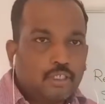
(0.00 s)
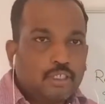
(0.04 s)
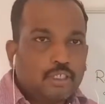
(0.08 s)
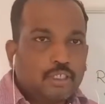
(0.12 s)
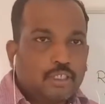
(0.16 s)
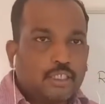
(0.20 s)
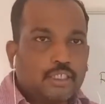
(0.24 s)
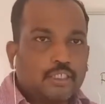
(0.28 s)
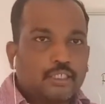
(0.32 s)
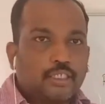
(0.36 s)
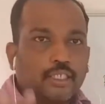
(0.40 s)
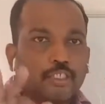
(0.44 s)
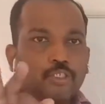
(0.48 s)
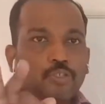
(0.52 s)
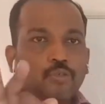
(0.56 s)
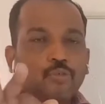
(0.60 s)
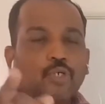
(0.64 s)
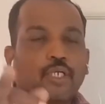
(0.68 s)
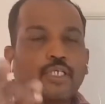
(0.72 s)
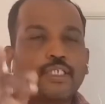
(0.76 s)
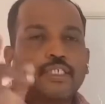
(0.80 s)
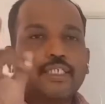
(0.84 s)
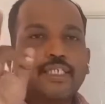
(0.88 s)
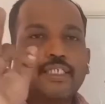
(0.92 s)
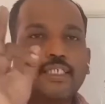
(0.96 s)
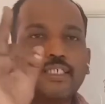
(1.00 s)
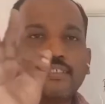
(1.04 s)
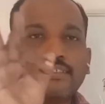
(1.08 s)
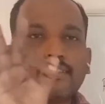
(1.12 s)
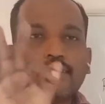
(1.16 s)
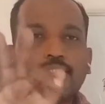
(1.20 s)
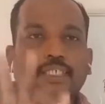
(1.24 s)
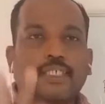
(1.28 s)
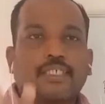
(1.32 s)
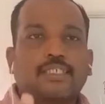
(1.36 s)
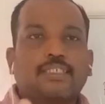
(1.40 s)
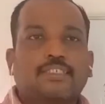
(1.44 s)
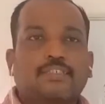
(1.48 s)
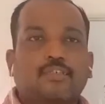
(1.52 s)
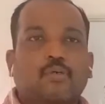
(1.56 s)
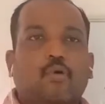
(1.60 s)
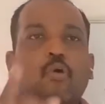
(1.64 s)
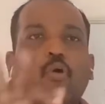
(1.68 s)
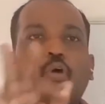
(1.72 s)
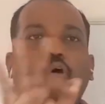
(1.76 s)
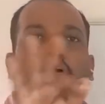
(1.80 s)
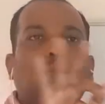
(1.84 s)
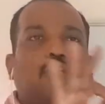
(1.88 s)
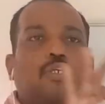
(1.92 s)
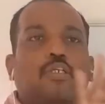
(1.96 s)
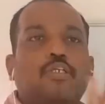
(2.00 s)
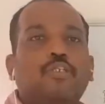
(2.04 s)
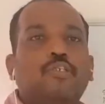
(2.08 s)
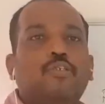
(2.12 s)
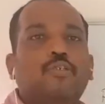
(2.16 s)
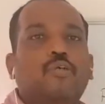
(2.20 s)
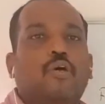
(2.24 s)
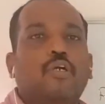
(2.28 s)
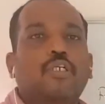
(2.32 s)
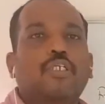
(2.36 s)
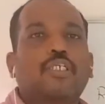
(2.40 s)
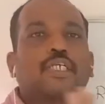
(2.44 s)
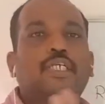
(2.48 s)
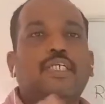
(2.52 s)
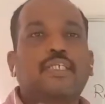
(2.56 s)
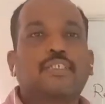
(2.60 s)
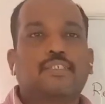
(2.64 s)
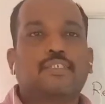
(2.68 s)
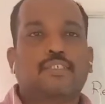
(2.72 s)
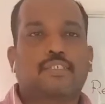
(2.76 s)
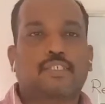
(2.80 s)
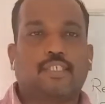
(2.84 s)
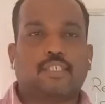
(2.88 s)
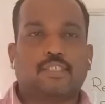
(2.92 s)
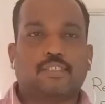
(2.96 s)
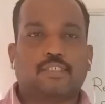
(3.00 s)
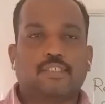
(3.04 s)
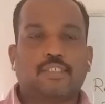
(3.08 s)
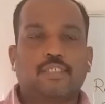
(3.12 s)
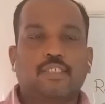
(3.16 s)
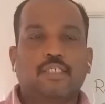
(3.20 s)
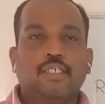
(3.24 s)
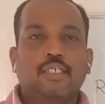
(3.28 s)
Either you are getting 6 or not getting 6.